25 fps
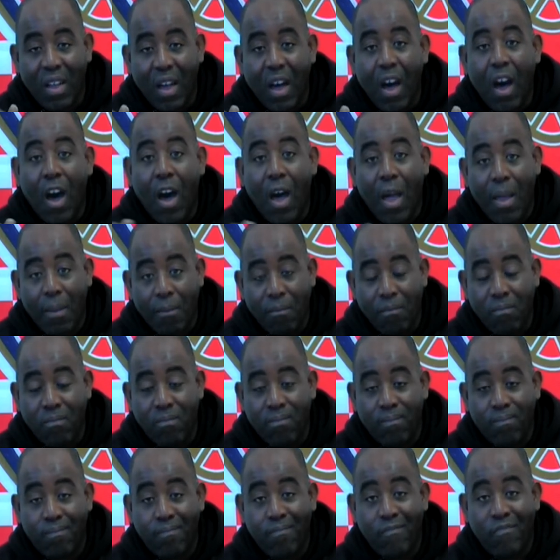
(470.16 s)

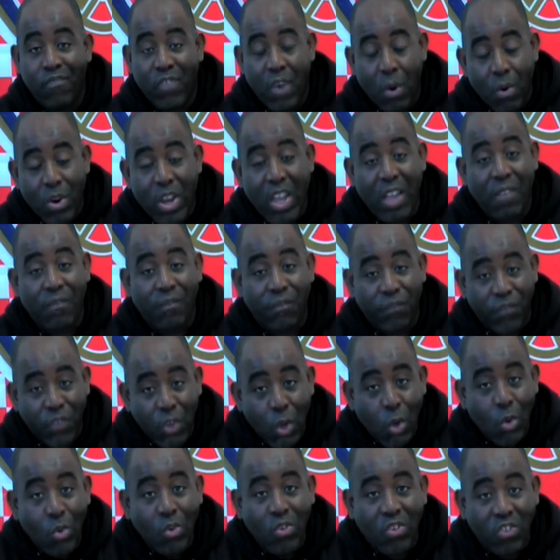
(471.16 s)
I'm very
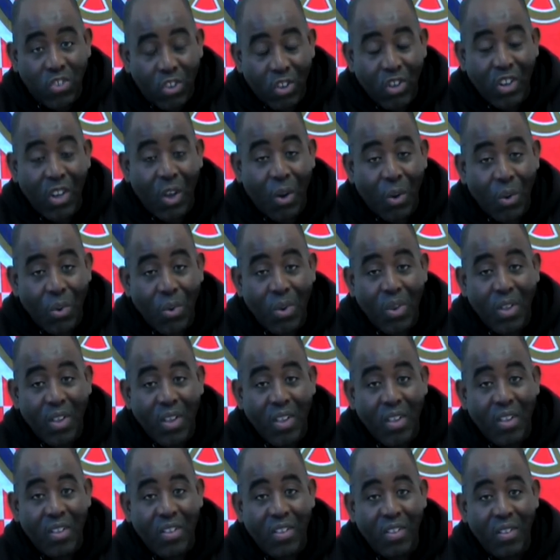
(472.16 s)
infused to know
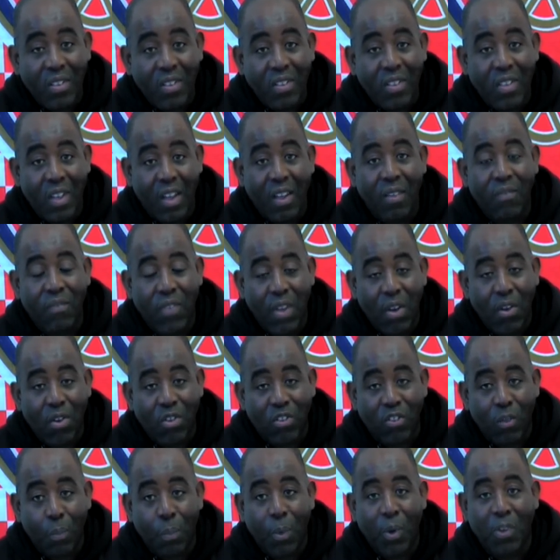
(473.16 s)
that there
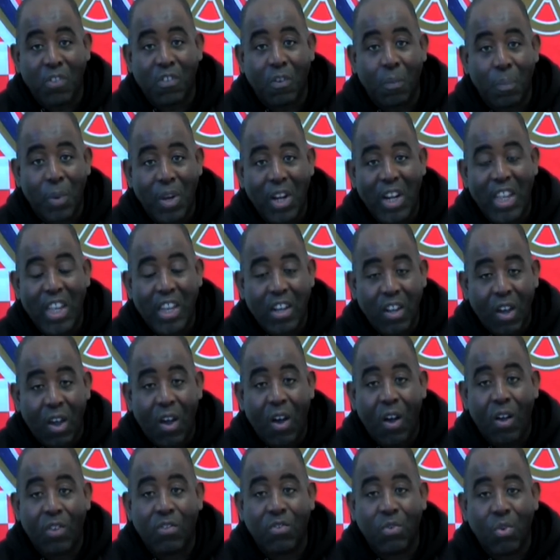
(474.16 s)
is the possibility that
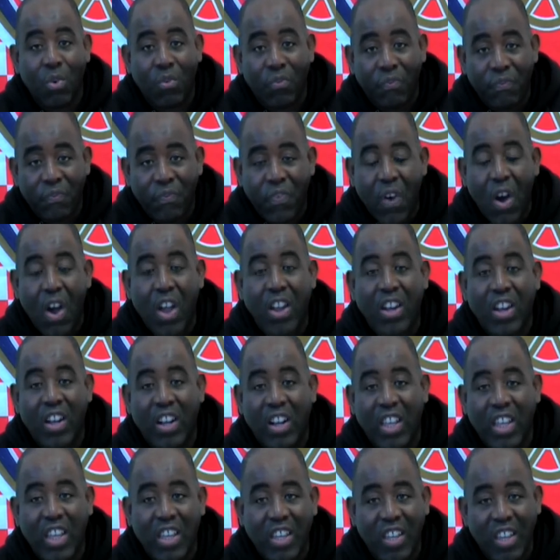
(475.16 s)
Arsenal
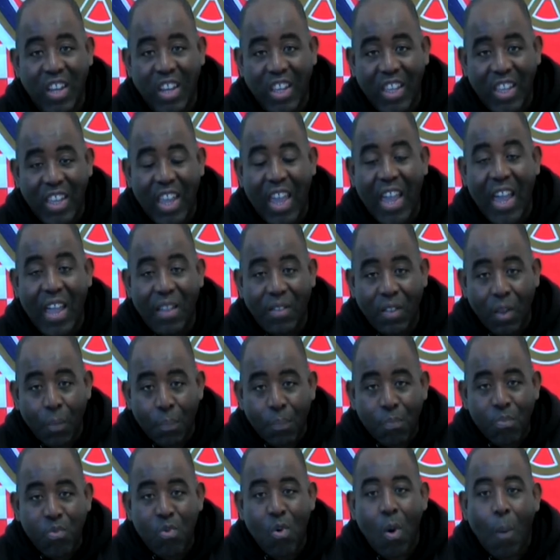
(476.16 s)
finally going to get the
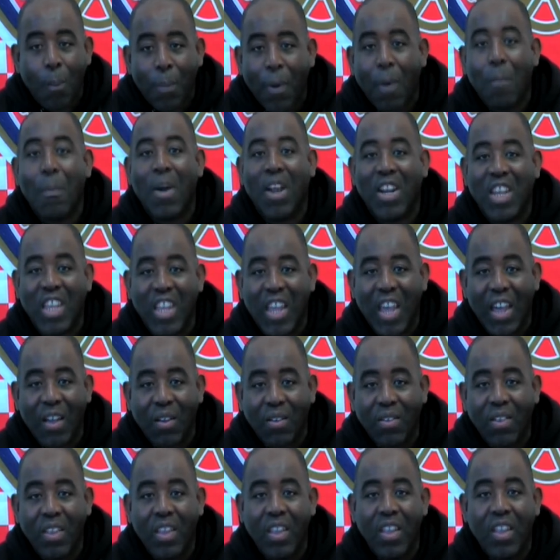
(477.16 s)
proper money
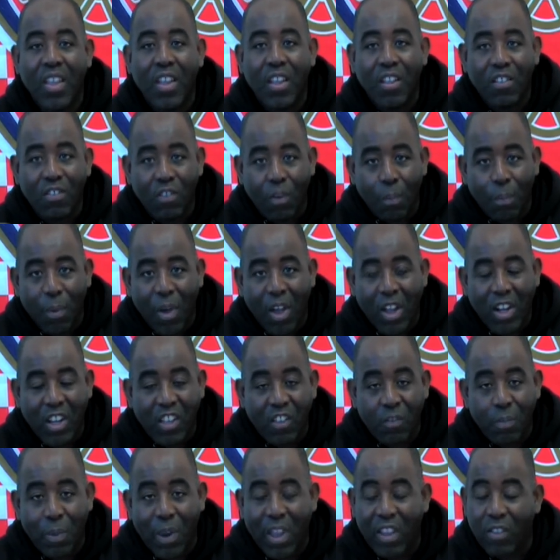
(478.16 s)
out to buy
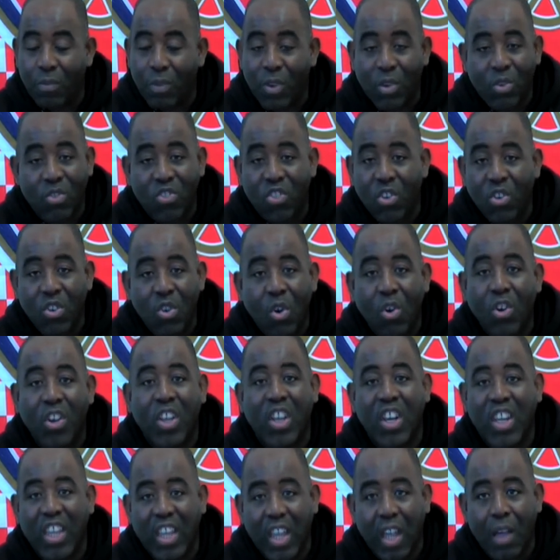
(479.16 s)
these players because you're not
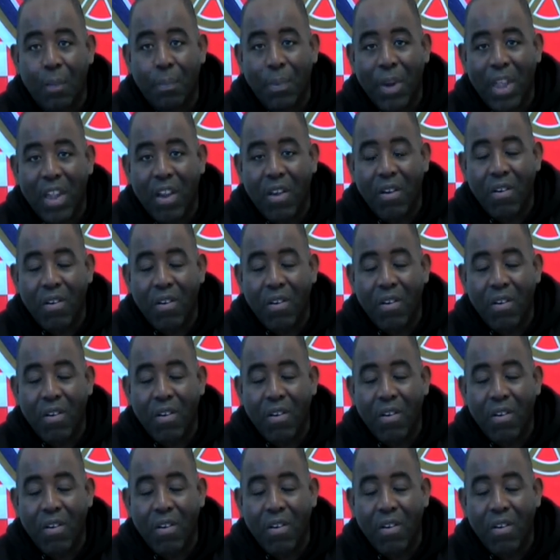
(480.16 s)
going to get a player